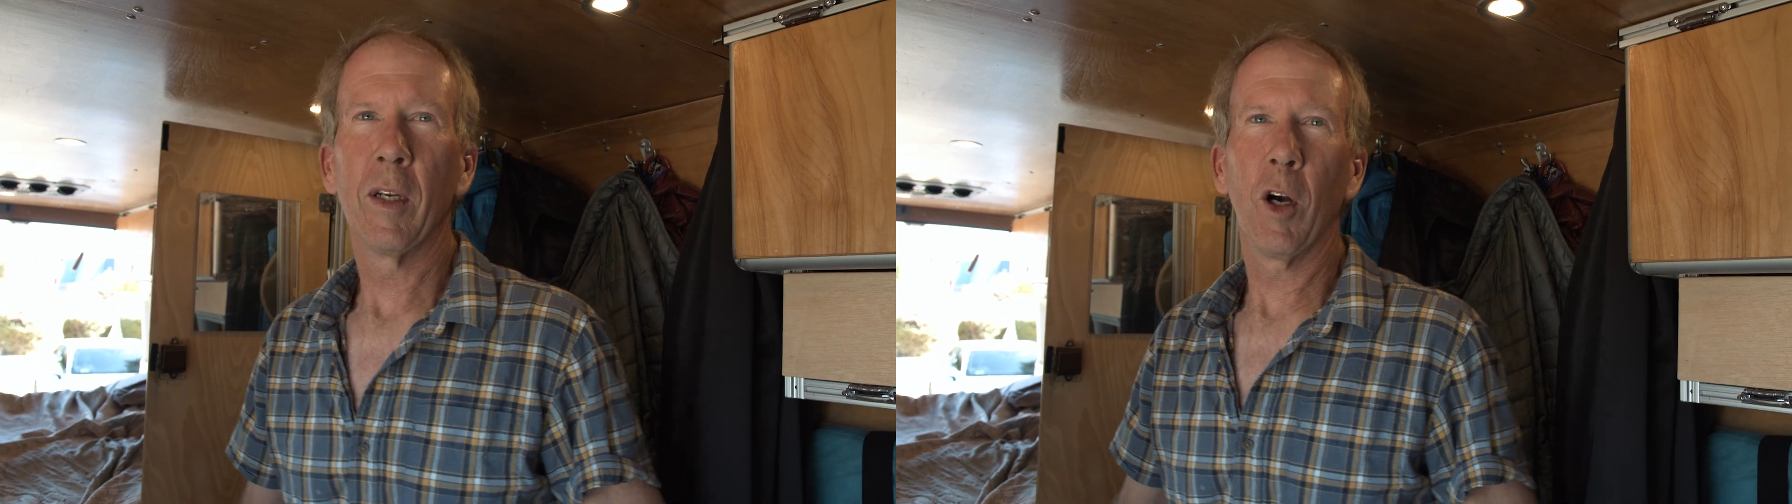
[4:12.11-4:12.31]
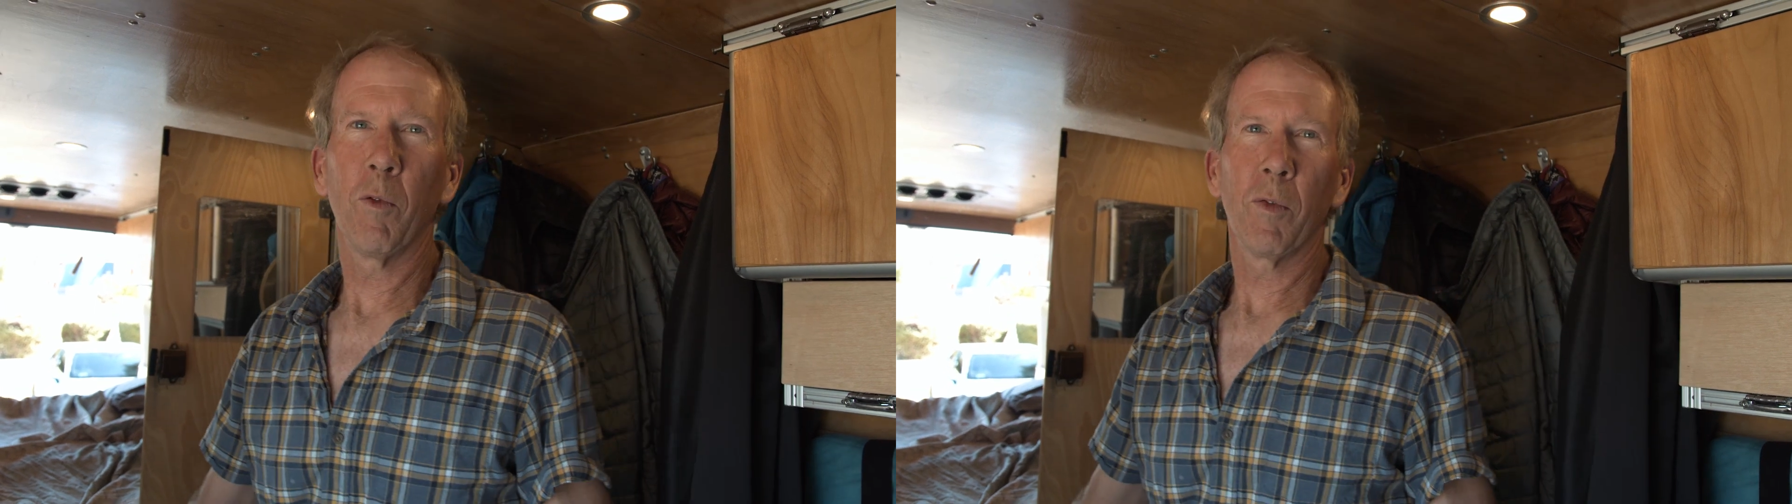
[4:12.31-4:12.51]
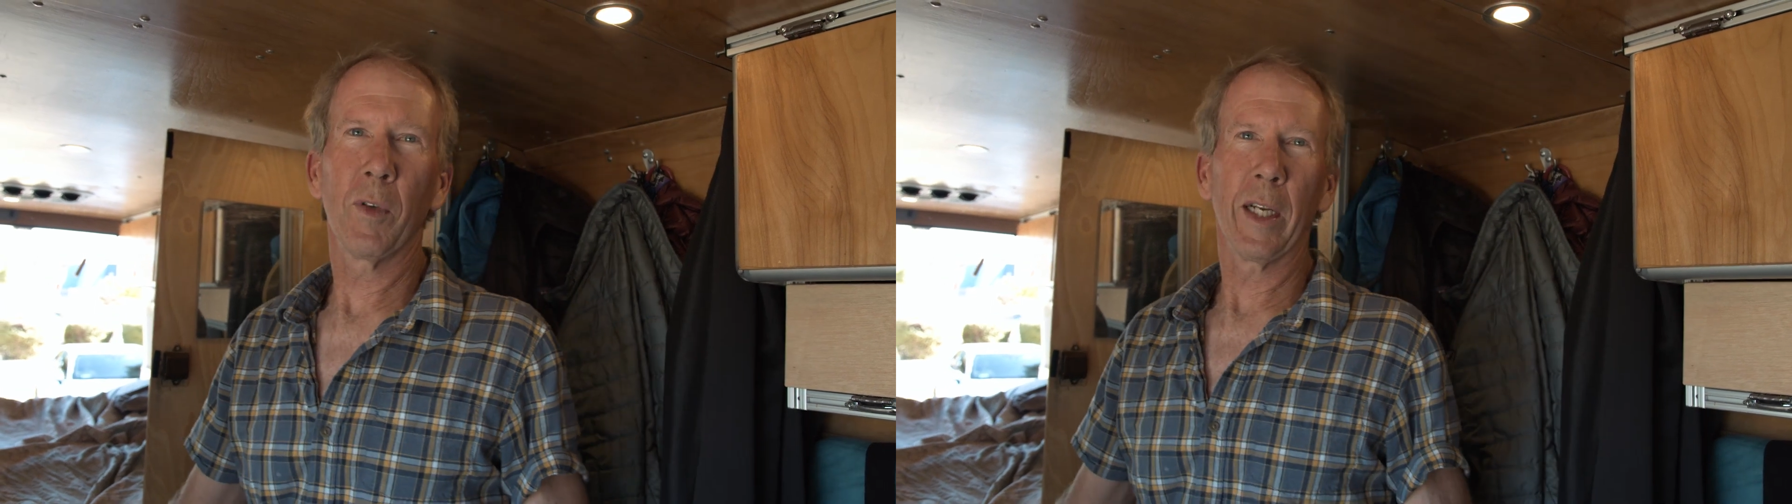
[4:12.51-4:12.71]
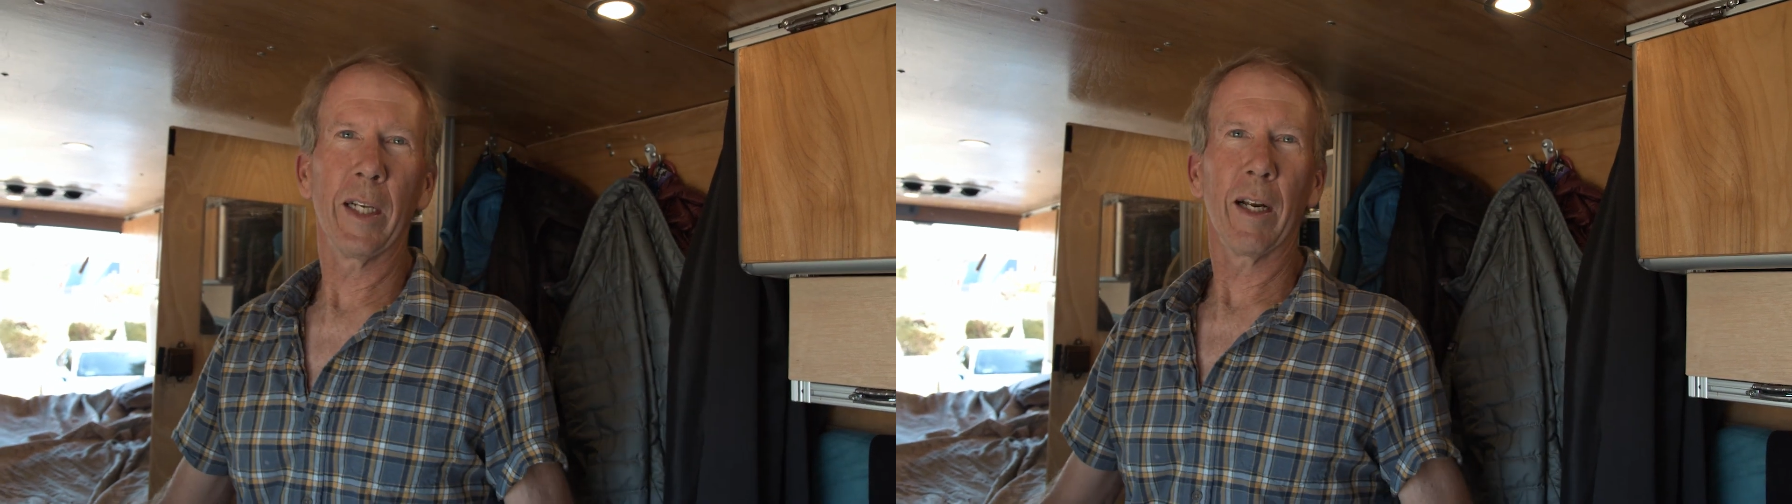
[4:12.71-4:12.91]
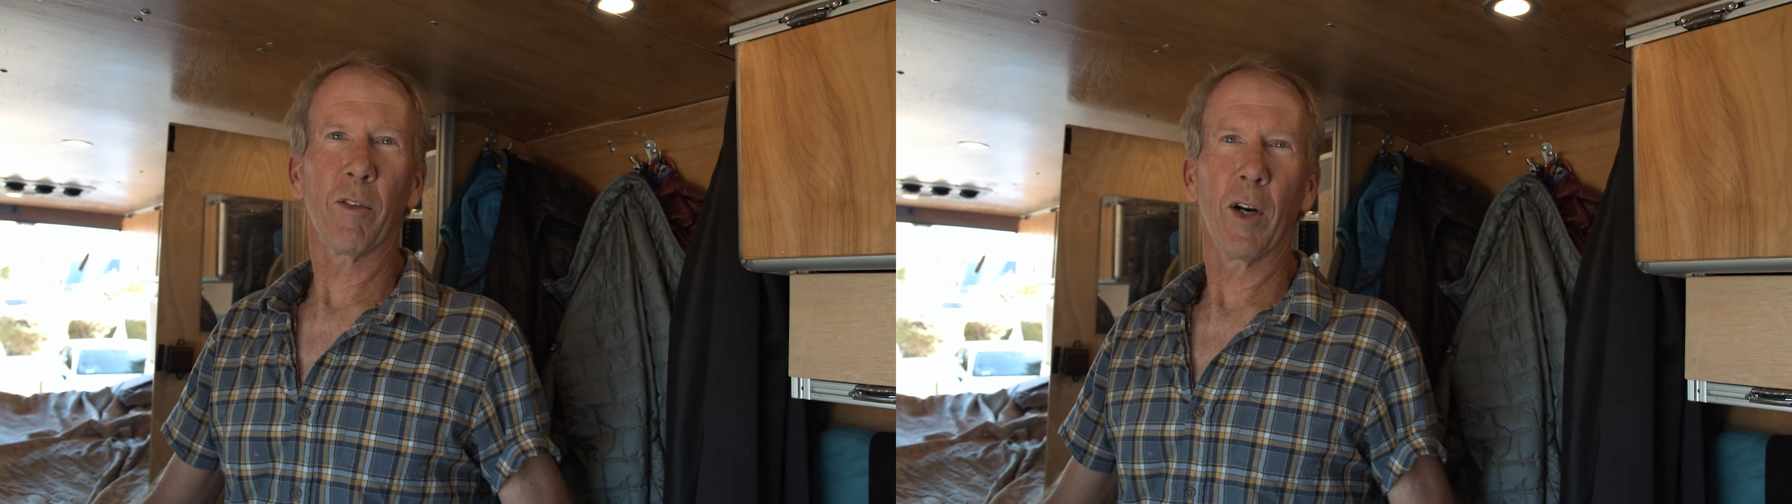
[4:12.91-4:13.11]

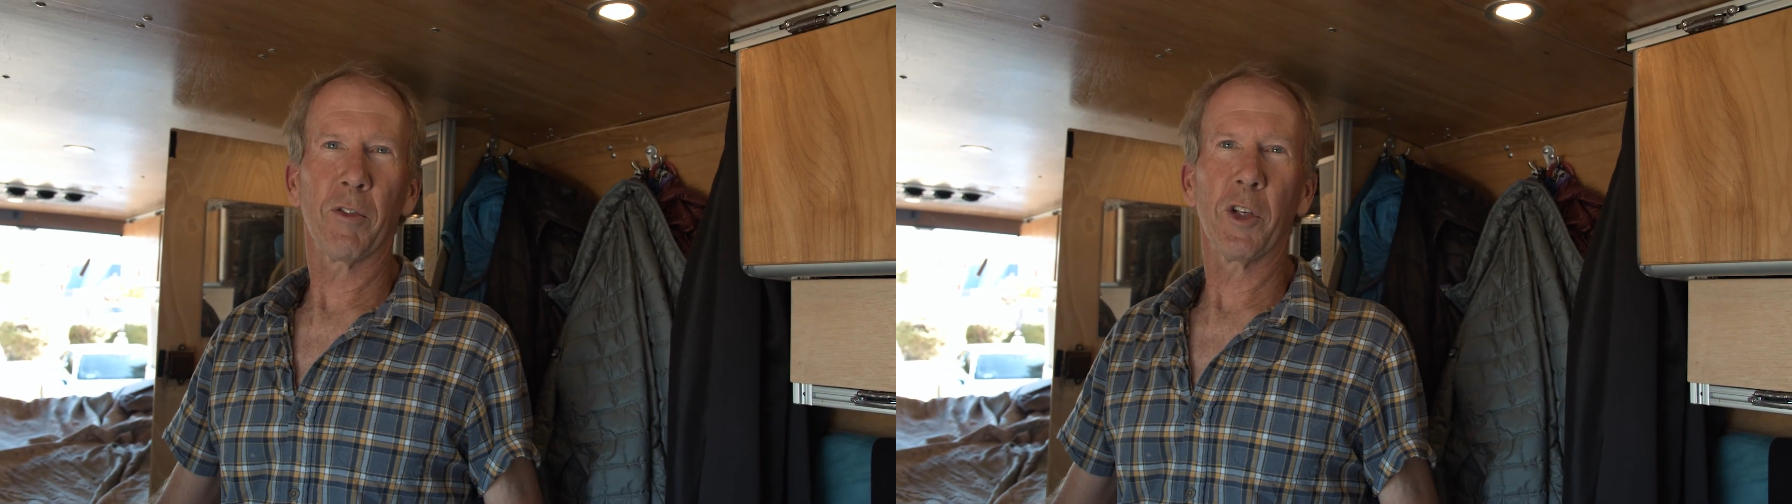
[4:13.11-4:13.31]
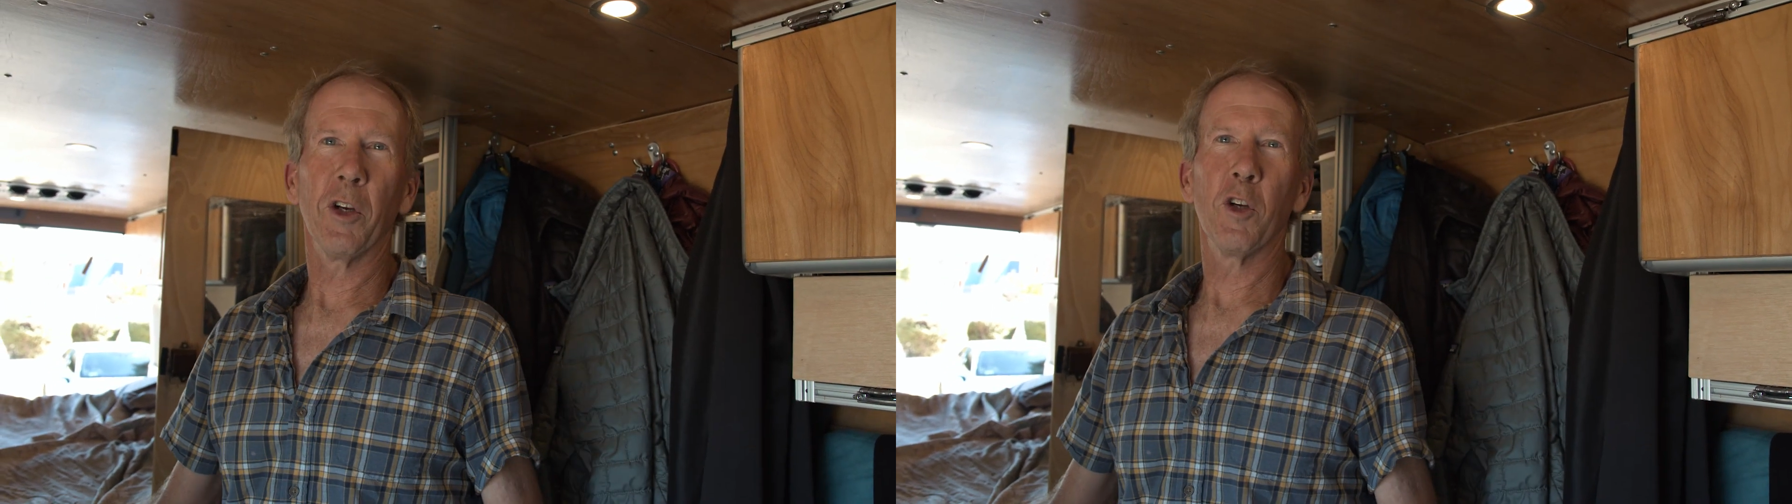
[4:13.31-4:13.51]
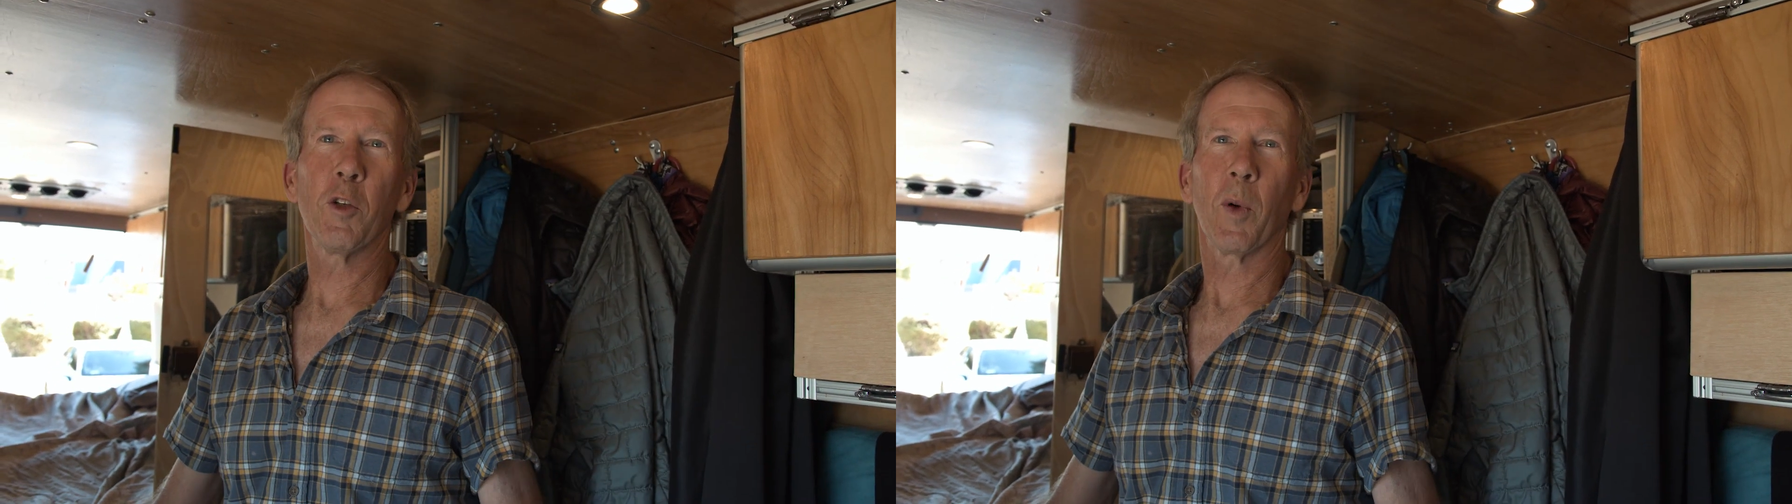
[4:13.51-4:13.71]
hopefully never have to use,